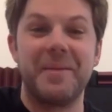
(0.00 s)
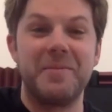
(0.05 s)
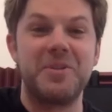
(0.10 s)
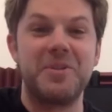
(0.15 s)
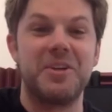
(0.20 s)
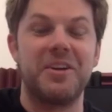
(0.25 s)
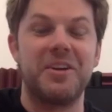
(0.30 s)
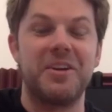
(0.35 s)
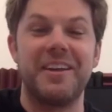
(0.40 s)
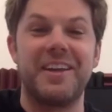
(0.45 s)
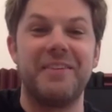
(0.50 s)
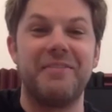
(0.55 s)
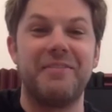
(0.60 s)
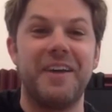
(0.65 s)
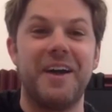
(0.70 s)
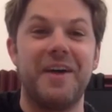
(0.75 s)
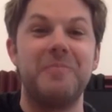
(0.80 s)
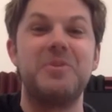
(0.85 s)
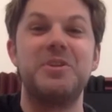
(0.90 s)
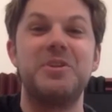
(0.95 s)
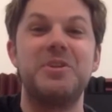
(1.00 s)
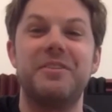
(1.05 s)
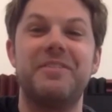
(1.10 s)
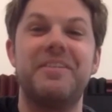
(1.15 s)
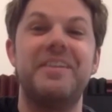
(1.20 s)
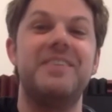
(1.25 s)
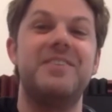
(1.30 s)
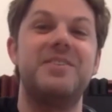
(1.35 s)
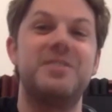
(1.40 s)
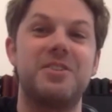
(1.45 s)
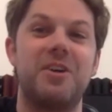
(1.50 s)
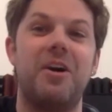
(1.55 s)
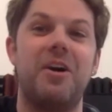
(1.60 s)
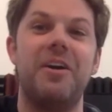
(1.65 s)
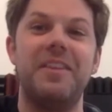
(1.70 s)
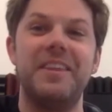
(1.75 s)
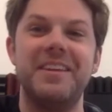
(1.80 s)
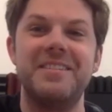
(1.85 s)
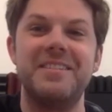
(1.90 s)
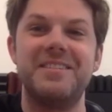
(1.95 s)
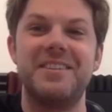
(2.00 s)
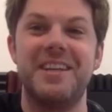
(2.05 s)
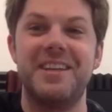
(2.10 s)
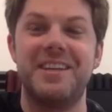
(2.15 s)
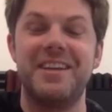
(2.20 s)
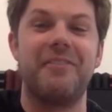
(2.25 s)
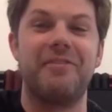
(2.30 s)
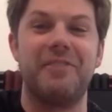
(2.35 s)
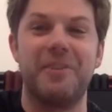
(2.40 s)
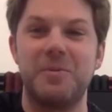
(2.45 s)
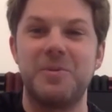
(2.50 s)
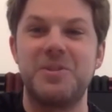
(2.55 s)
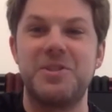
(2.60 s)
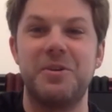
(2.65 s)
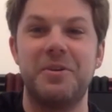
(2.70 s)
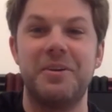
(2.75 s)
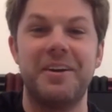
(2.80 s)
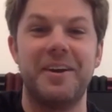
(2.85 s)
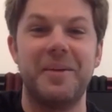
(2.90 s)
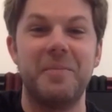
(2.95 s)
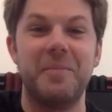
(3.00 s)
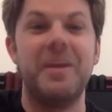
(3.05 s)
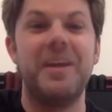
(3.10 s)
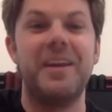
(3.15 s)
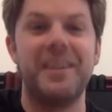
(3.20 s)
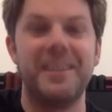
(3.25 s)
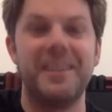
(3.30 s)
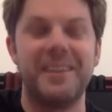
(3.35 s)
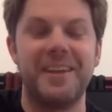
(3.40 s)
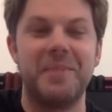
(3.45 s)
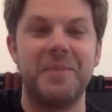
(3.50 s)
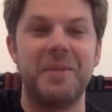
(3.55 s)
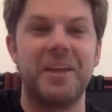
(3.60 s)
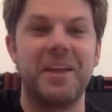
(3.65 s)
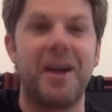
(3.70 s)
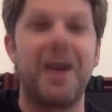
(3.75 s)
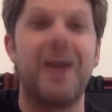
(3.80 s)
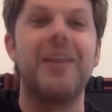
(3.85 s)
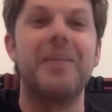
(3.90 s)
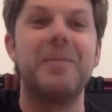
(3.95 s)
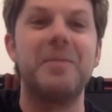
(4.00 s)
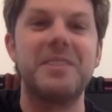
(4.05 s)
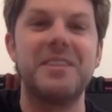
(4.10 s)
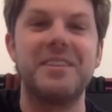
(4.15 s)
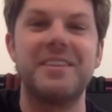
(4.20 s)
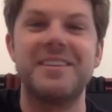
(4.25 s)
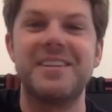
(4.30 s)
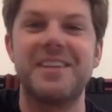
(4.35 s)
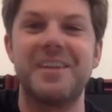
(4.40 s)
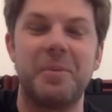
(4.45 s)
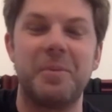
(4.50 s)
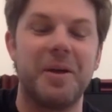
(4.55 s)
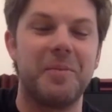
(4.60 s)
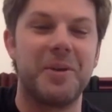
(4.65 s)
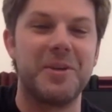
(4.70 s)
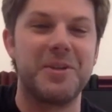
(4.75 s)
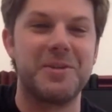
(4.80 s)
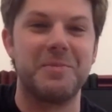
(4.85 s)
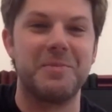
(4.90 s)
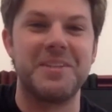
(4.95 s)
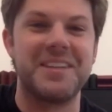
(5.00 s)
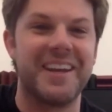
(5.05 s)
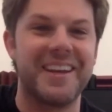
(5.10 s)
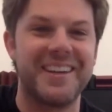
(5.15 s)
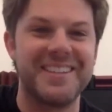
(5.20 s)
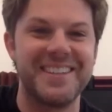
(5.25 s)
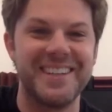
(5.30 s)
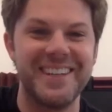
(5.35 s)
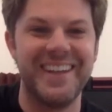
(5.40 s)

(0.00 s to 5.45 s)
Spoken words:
I'm sure if he saw this, he definitely was tuning in immediately to be like, all right, let me see this kid play a bunch of mistakes.